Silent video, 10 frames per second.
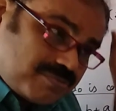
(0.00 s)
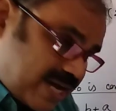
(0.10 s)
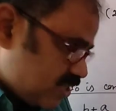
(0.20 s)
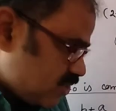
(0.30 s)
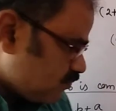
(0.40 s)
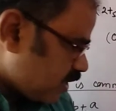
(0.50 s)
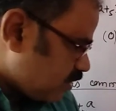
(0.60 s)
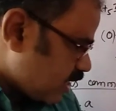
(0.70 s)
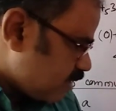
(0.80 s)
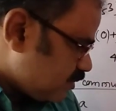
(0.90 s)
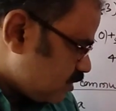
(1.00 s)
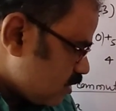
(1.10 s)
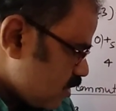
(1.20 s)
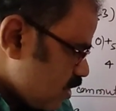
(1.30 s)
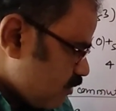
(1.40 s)
minus 5 times.
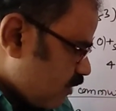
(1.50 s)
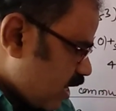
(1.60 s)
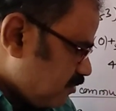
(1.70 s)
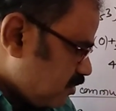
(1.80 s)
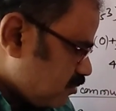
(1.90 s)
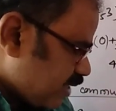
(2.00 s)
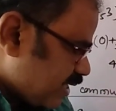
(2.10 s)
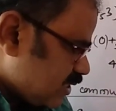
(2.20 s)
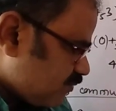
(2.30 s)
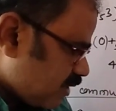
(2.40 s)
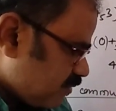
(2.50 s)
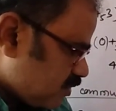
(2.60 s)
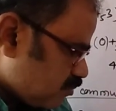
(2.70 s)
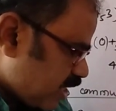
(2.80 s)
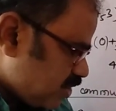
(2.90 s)
5 into minus 5
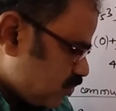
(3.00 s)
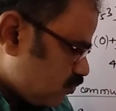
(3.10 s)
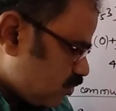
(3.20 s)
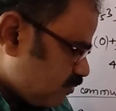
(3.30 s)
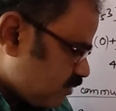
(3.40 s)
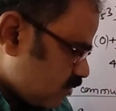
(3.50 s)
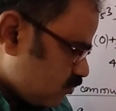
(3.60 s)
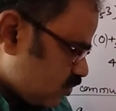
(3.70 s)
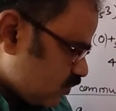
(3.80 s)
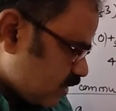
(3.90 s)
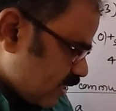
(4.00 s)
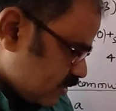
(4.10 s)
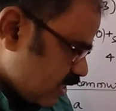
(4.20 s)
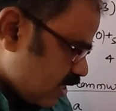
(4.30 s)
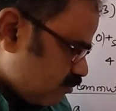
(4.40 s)
is minus 25, which is less
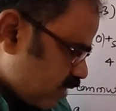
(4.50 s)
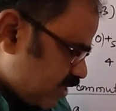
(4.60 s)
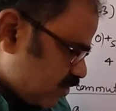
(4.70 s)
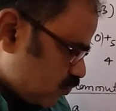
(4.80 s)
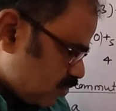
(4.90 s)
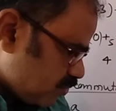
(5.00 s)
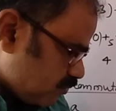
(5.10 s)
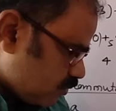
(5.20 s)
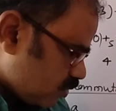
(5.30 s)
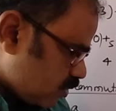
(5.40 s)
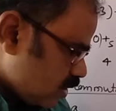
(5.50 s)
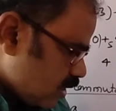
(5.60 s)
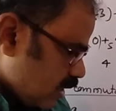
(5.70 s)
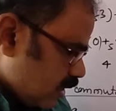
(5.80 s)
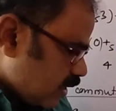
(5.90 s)
than minus 24.
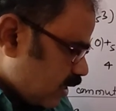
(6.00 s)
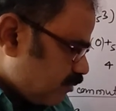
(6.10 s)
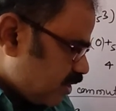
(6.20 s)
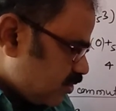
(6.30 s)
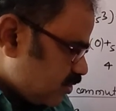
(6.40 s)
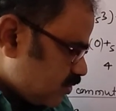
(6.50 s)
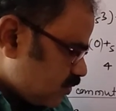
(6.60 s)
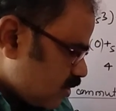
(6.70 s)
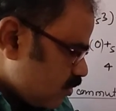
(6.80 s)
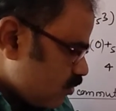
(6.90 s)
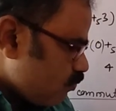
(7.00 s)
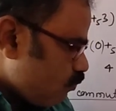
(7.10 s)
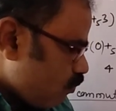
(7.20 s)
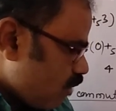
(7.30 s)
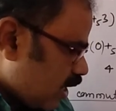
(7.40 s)
The remainder is
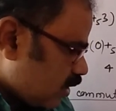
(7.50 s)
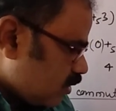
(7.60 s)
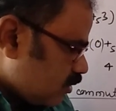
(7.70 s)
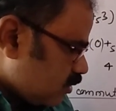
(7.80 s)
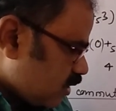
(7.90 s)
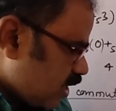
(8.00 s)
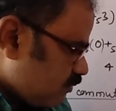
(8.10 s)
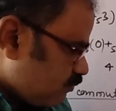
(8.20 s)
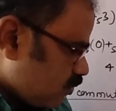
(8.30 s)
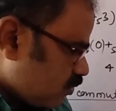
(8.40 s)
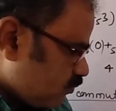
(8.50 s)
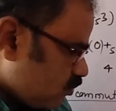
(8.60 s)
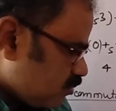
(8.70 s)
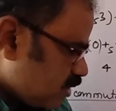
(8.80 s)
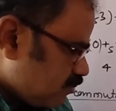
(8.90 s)
1. Therefore,
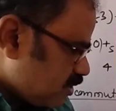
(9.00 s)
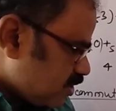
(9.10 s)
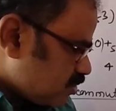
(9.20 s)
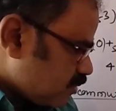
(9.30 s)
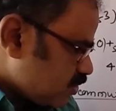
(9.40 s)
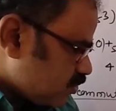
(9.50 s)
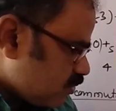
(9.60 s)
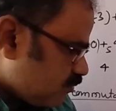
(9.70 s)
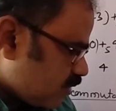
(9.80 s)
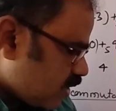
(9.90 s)
4 multiplication modulo